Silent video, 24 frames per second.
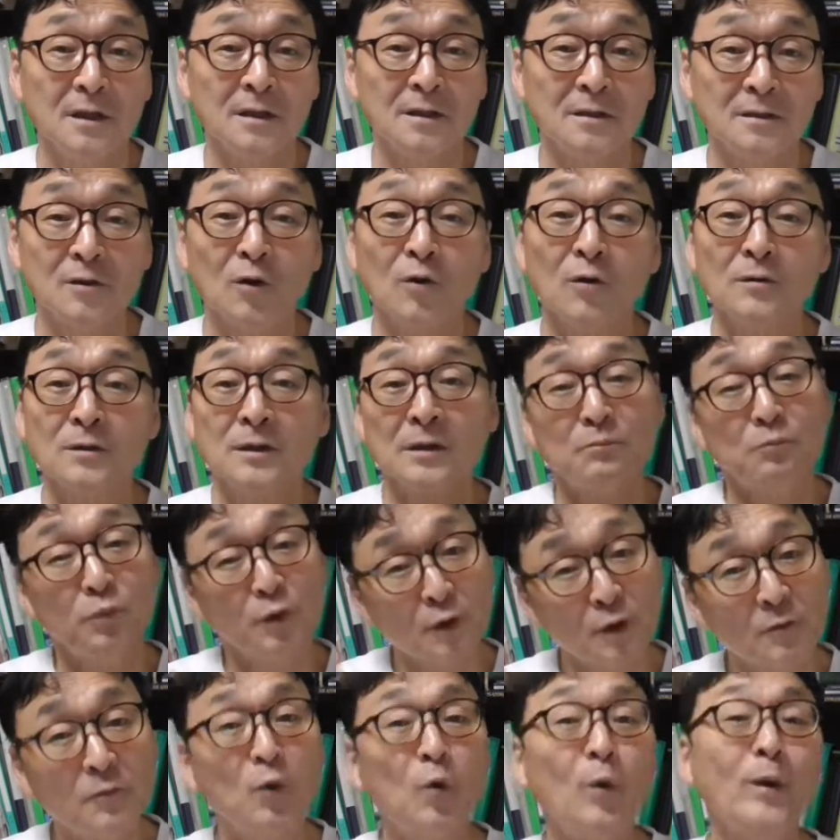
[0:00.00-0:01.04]
So the
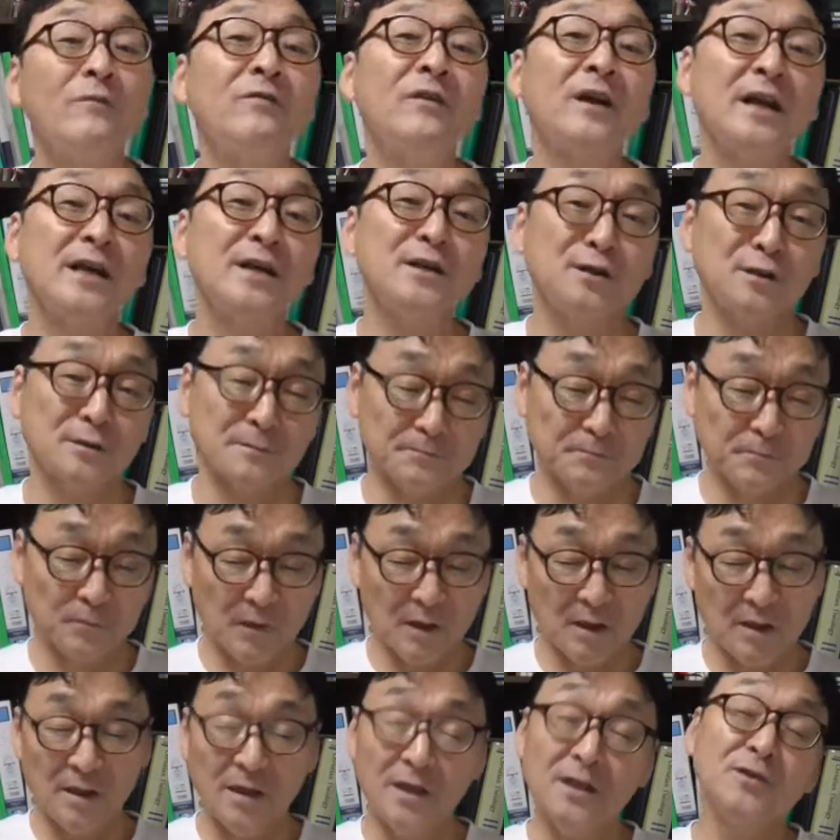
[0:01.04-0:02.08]
book of Revelation,
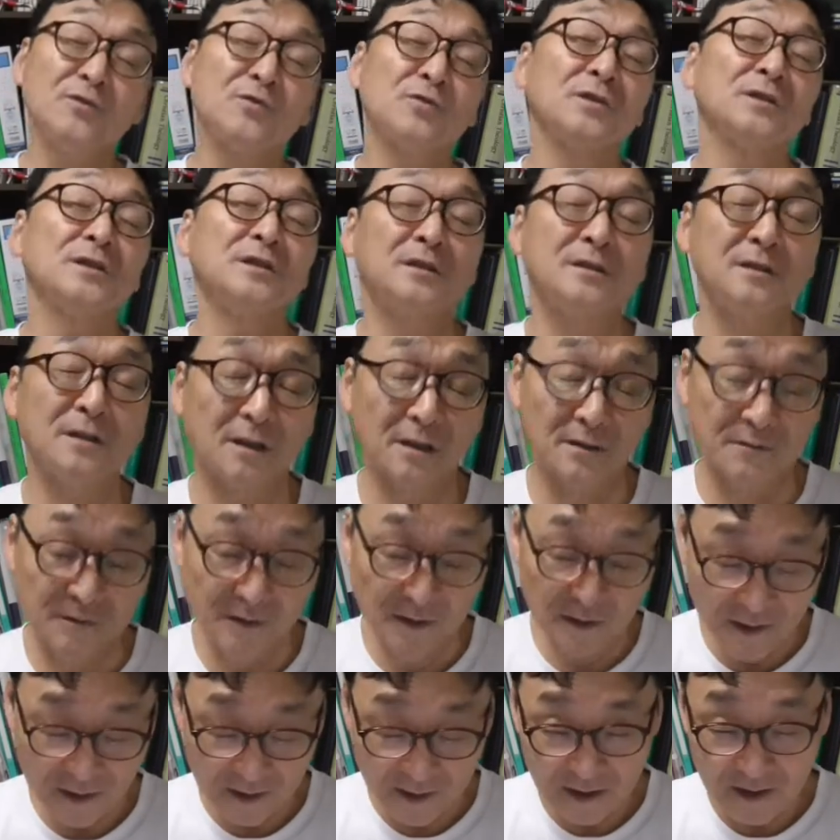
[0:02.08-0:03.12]
interesting enough,
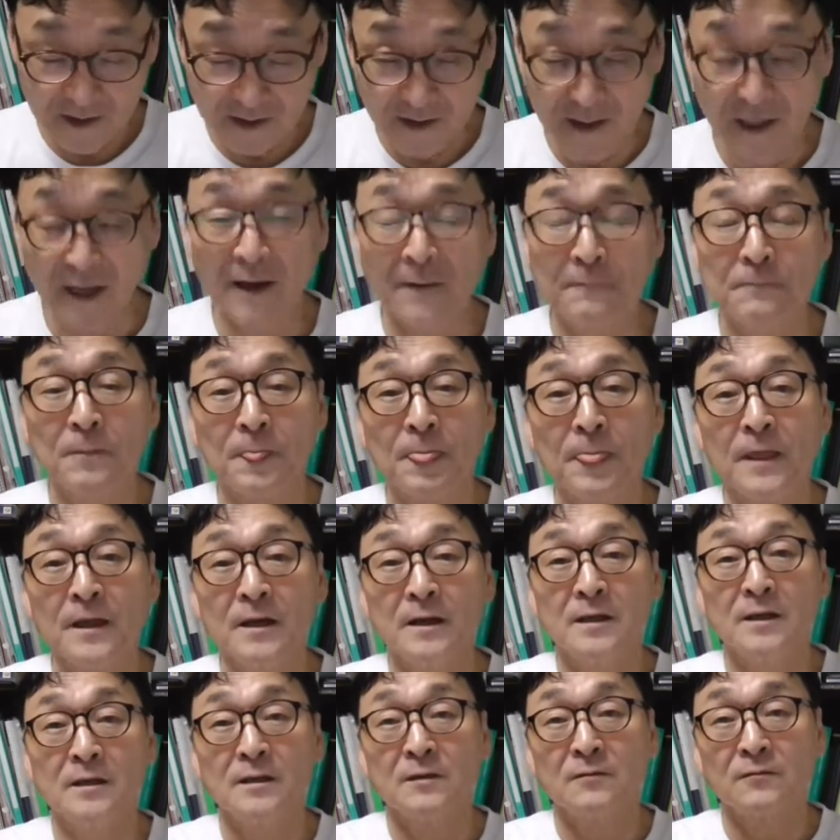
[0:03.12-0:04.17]
that
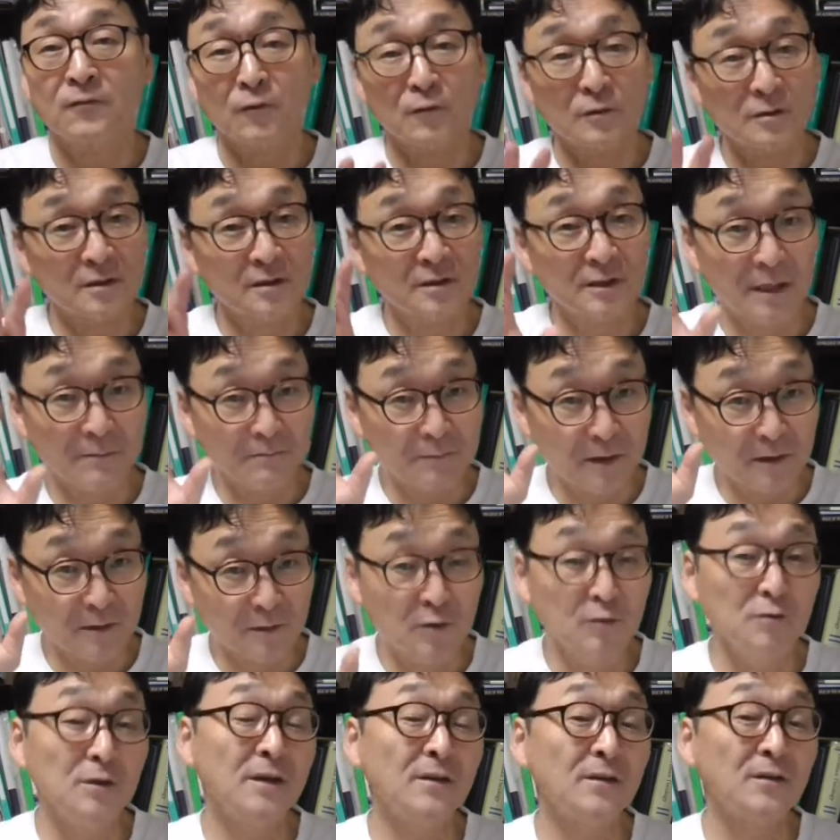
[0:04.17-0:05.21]
first chapter
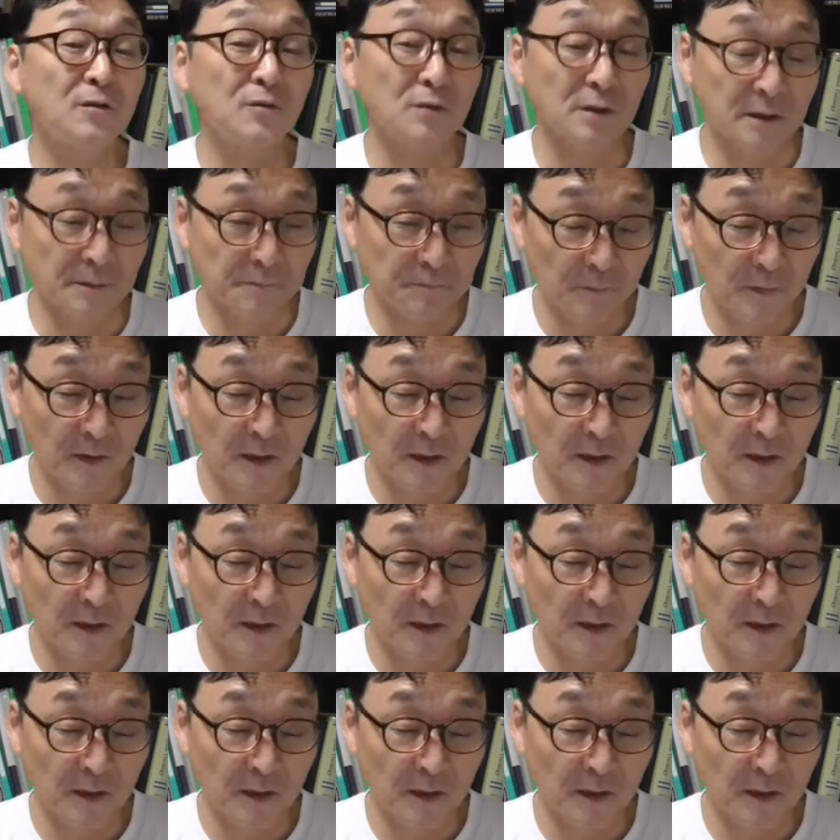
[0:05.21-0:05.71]
2 and 3,